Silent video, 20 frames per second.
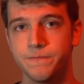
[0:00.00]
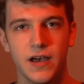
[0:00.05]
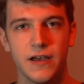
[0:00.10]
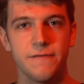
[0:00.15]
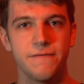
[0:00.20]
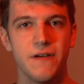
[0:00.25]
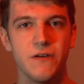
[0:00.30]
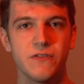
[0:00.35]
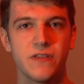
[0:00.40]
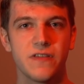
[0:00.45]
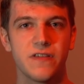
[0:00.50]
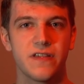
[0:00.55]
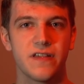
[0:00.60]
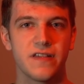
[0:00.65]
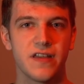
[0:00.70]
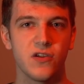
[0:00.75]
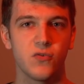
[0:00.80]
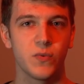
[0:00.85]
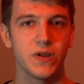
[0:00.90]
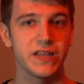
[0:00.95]
I found that this
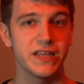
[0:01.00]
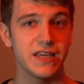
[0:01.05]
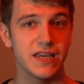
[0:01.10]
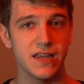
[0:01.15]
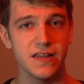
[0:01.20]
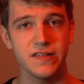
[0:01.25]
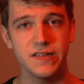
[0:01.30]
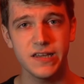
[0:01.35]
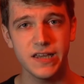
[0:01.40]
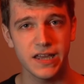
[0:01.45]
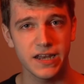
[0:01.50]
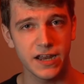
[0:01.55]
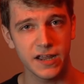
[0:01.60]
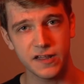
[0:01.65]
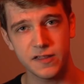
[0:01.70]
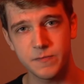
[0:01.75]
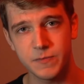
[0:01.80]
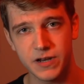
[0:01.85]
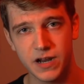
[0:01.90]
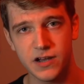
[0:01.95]
is a really easy and
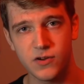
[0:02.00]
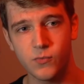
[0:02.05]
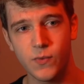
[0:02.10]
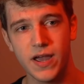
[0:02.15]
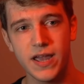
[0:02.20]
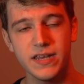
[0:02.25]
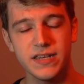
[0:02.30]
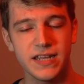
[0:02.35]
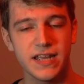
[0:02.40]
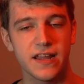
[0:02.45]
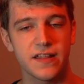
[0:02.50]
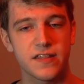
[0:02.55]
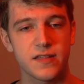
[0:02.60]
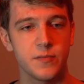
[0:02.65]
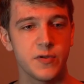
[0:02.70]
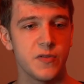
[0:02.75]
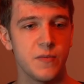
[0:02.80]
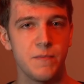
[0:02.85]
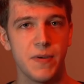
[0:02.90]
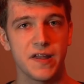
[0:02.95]
expedited way to get
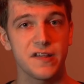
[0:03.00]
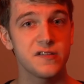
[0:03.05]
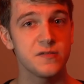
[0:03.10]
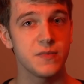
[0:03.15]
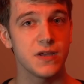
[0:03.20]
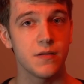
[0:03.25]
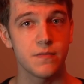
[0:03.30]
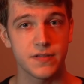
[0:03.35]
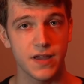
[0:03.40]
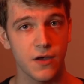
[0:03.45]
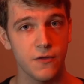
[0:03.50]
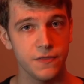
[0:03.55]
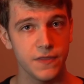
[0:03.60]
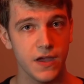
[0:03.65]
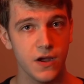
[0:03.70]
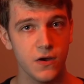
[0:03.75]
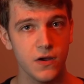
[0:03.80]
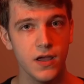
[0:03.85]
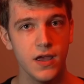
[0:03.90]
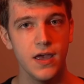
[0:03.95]
some of the best memes out
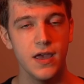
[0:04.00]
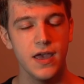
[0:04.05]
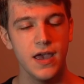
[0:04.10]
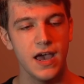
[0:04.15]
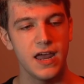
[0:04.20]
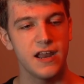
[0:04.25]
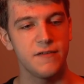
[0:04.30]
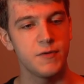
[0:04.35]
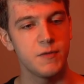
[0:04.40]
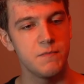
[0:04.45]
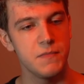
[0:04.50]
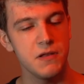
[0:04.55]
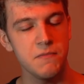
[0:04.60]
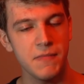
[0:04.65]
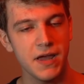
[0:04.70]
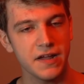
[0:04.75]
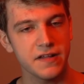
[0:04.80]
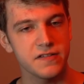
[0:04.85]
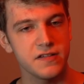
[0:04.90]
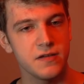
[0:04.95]
there, and I've been
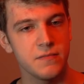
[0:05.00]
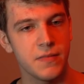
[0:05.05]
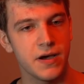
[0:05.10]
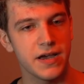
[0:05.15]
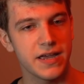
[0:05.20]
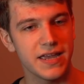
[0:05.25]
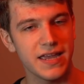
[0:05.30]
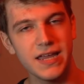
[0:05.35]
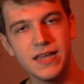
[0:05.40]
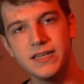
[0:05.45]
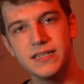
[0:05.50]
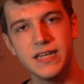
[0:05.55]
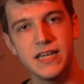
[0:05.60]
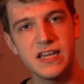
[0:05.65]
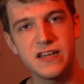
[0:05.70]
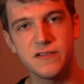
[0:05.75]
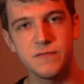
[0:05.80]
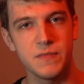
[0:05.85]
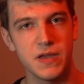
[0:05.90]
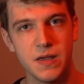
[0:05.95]
min-maxing my
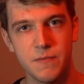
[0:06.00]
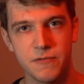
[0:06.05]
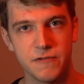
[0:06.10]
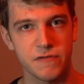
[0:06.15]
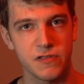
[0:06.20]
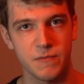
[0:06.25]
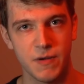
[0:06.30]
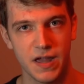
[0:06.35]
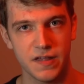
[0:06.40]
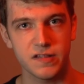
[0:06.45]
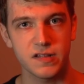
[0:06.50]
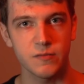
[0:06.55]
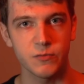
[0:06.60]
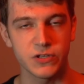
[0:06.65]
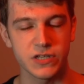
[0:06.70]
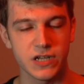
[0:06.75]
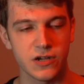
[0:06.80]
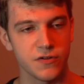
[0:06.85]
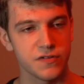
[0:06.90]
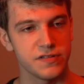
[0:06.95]
intake of memes for the past
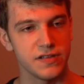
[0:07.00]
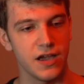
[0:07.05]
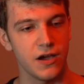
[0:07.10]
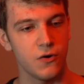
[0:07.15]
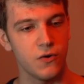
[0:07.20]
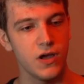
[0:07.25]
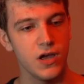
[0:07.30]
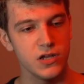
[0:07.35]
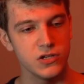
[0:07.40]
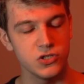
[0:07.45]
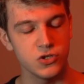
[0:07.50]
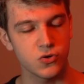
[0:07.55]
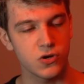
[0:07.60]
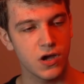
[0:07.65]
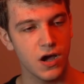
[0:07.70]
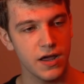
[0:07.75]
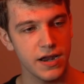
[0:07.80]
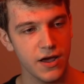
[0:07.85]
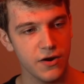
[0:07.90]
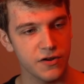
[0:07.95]
couple of years now to
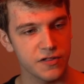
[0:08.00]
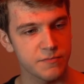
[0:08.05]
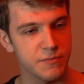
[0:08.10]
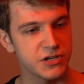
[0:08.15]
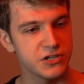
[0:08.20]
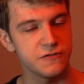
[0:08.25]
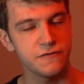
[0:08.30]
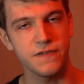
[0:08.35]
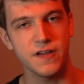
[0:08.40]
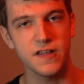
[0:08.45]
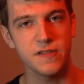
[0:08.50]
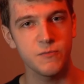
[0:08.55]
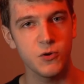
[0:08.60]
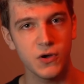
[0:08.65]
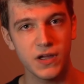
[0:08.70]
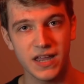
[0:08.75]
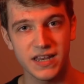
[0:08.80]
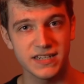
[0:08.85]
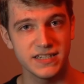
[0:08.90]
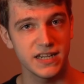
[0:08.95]
cut out as much
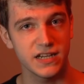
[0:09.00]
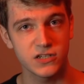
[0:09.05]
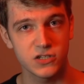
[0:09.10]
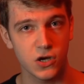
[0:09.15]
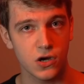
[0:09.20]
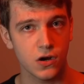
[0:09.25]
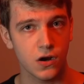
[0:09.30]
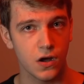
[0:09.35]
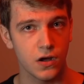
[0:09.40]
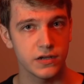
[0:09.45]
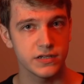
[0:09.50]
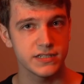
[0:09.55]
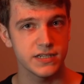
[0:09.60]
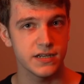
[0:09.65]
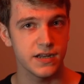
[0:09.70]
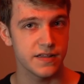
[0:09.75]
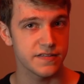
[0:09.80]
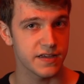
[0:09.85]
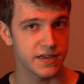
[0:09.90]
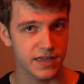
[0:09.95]
Facebook and TikTok
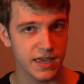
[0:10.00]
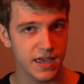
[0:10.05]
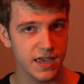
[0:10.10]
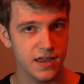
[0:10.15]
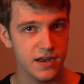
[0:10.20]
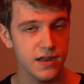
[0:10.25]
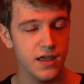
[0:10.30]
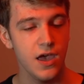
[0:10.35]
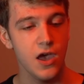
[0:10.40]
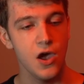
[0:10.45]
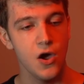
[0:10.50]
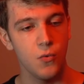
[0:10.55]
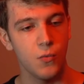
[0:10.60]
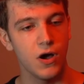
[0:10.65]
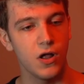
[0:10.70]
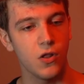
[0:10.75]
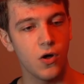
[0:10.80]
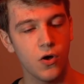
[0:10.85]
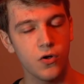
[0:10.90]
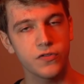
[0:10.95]
content as I can,
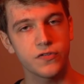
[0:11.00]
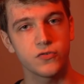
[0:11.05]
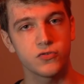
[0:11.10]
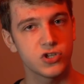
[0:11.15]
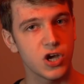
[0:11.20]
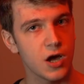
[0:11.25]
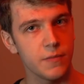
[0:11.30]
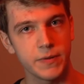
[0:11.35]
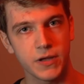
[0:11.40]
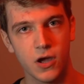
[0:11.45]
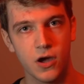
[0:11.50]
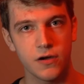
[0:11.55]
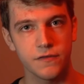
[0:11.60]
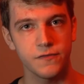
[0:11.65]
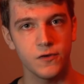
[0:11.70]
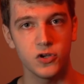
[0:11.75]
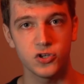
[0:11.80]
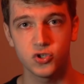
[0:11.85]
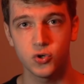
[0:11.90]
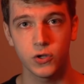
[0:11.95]
while also topping
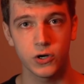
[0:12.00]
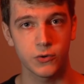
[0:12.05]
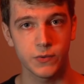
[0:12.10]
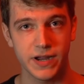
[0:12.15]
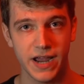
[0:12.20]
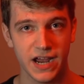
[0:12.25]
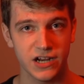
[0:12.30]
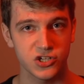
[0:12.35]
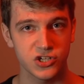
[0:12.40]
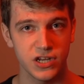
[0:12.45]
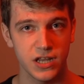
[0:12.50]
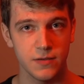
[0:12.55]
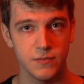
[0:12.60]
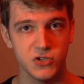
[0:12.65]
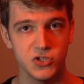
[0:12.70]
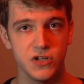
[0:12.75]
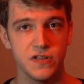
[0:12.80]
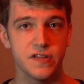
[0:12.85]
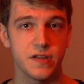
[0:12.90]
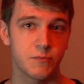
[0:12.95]
off on Twitter reaction
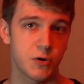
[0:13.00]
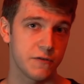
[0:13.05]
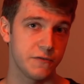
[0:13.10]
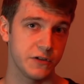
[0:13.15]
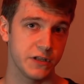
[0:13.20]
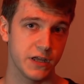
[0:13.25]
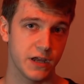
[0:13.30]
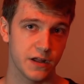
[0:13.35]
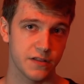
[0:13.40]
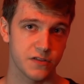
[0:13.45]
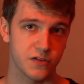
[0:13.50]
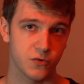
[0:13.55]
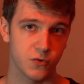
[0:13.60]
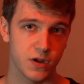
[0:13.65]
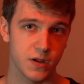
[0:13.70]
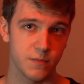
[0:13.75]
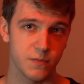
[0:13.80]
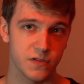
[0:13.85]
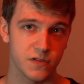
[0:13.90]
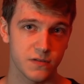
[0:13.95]
images and perfectly cut
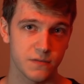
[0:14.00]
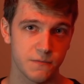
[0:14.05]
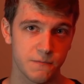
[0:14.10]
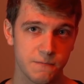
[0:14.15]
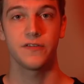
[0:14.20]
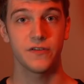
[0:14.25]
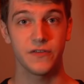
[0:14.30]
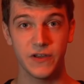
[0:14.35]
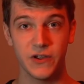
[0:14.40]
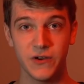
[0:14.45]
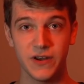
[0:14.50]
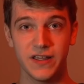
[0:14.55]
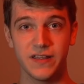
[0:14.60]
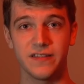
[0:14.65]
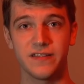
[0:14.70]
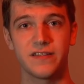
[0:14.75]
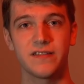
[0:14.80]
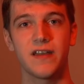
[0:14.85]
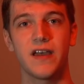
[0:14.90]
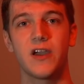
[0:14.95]
screams. So there it
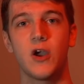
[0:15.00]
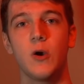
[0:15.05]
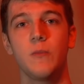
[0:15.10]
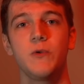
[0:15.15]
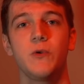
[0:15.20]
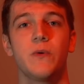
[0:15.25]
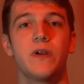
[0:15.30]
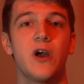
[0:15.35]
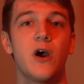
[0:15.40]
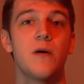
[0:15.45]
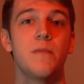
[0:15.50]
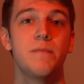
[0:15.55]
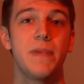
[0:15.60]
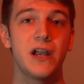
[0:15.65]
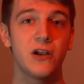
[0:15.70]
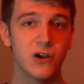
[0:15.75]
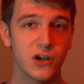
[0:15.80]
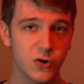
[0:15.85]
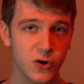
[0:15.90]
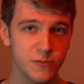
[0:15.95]
is. I hope you are now
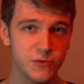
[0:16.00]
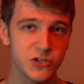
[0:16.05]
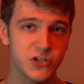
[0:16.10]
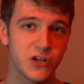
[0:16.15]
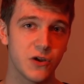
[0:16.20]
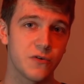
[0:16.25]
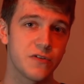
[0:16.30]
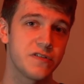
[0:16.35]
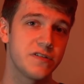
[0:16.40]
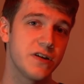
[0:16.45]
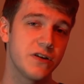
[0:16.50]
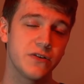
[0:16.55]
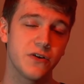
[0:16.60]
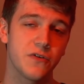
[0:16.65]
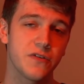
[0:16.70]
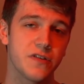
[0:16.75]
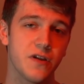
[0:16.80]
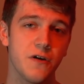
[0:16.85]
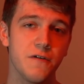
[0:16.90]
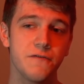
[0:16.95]
better equipped to go steer
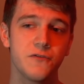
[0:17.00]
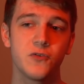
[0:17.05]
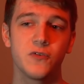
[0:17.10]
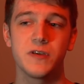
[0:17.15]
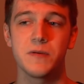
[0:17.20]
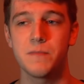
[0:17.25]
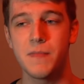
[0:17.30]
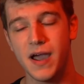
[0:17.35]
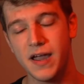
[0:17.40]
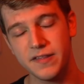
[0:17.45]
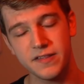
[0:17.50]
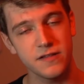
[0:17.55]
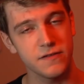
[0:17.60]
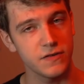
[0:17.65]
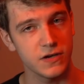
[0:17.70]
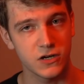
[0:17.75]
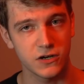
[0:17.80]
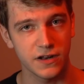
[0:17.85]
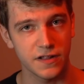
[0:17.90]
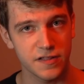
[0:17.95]
yourself through the
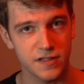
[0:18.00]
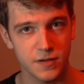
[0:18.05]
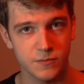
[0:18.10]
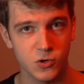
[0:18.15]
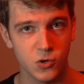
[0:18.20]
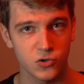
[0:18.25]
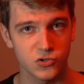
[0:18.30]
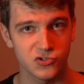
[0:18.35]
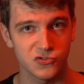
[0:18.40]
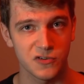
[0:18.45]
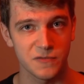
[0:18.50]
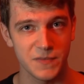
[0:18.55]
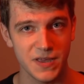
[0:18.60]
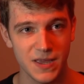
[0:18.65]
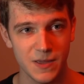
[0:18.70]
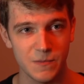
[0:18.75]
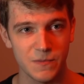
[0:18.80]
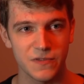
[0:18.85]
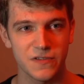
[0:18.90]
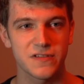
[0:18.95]
massive internet subculture of
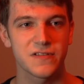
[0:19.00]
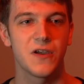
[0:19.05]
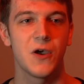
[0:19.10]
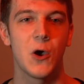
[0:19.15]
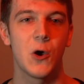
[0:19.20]
memes.